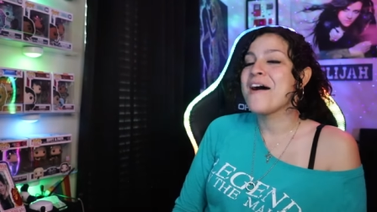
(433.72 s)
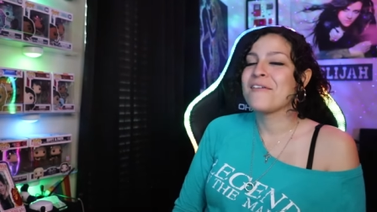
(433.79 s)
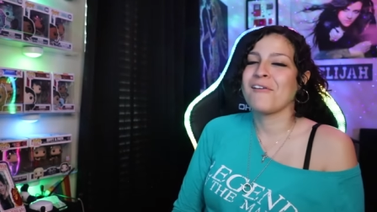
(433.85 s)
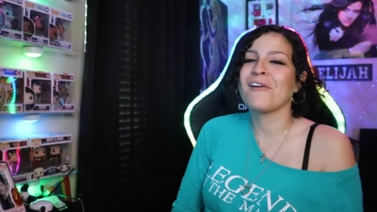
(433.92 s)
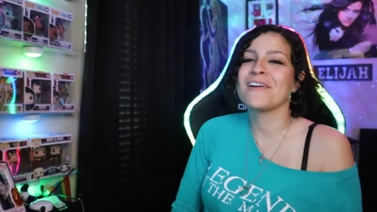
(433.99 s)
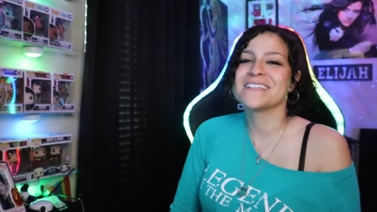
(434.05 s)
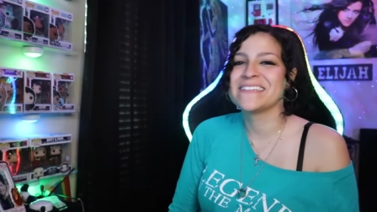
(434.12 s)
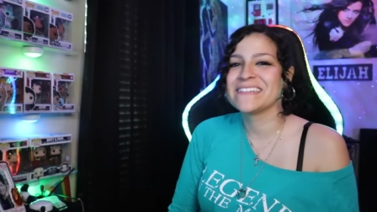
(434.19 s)
of
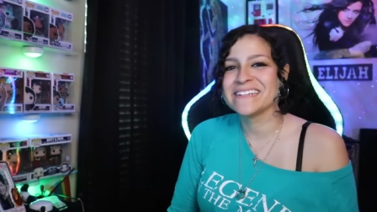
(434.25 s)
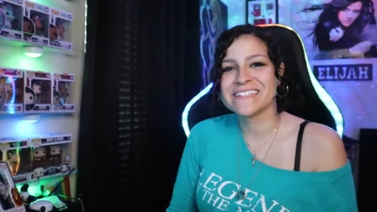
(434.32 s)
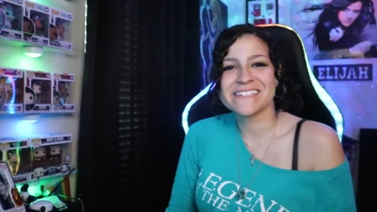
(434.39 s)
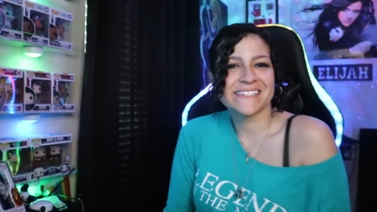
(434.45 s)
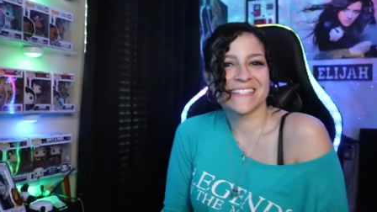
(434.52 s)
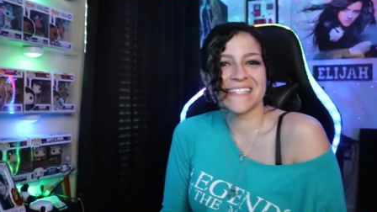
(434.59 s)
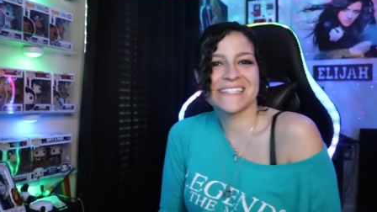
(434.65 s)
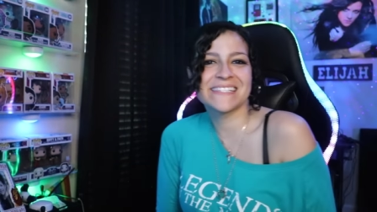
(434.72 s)
course it
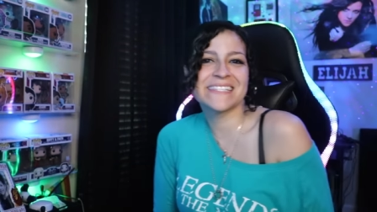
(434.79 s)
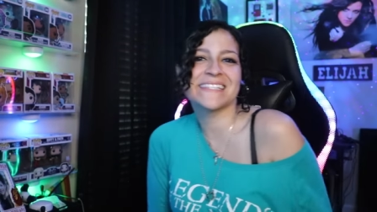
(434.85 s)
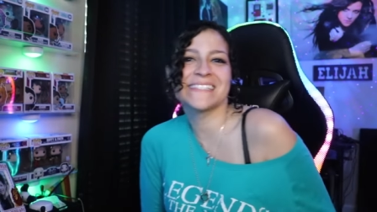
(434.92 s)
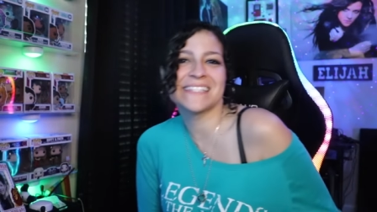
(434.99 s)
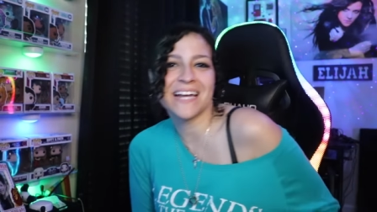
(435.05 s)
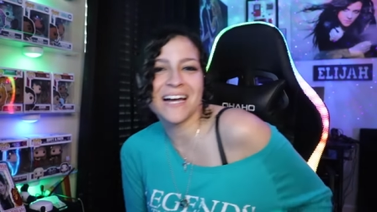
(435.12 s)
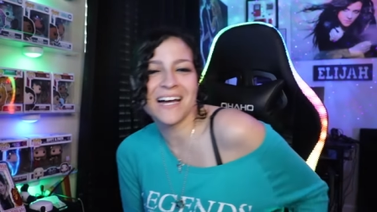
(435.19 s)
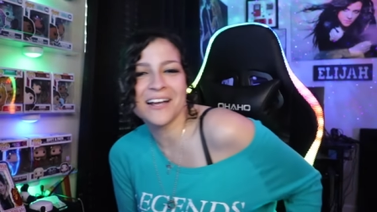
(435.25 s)
is. This
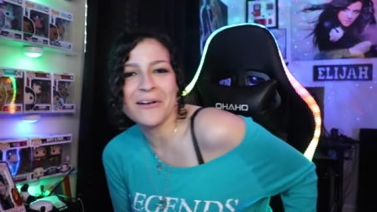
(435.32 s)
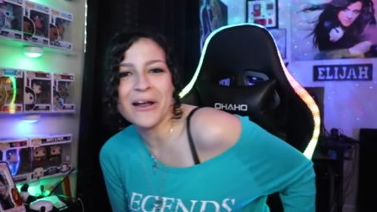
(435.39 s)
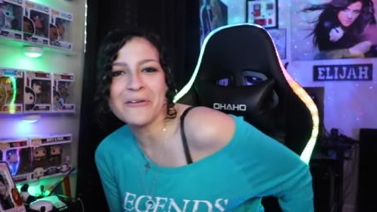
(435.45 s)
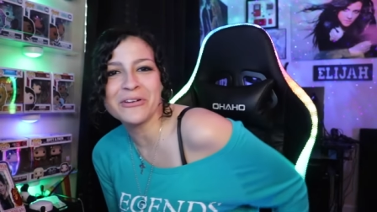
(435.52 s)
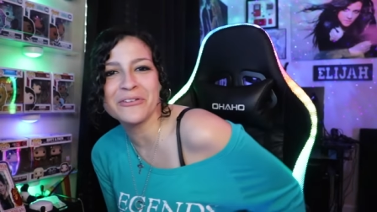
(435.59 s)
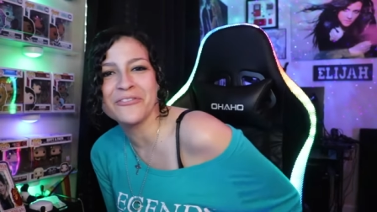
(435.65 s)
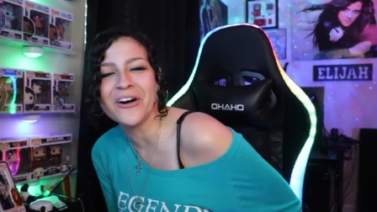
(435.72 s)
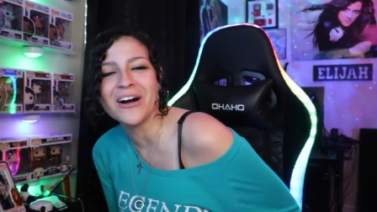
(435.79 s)
is uh,
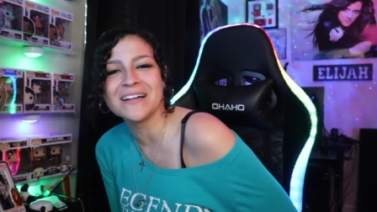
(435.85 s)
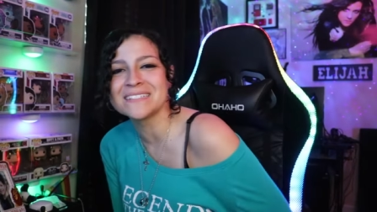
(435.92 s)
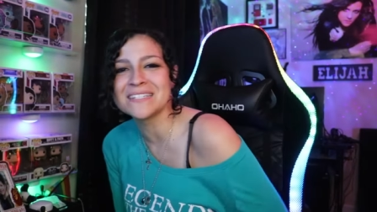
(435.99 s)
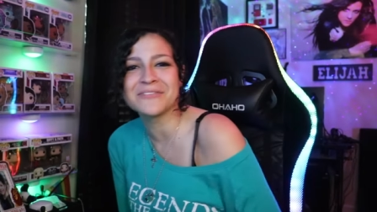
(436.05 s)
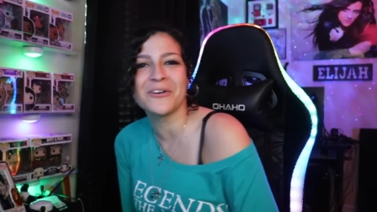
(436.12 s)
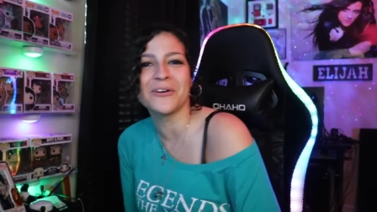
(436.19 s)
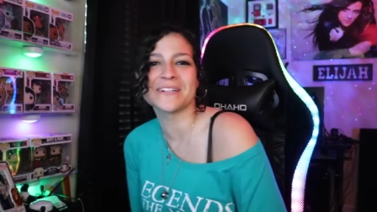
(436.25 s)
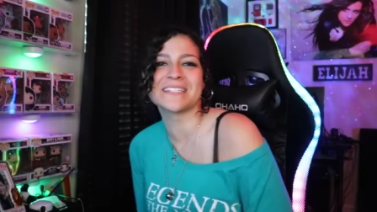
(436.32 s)
Gravity Falls.
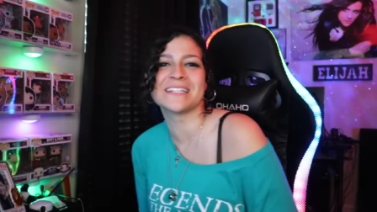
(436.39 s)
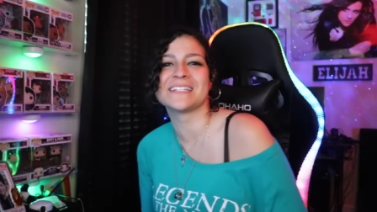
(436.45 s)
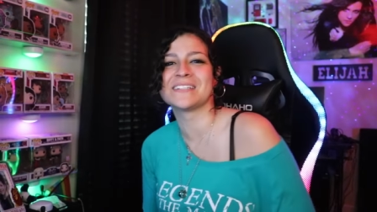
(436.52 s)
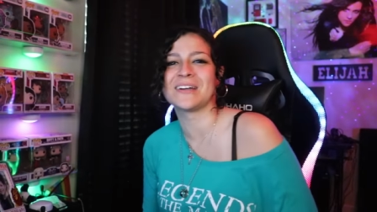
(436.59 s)
Of course it is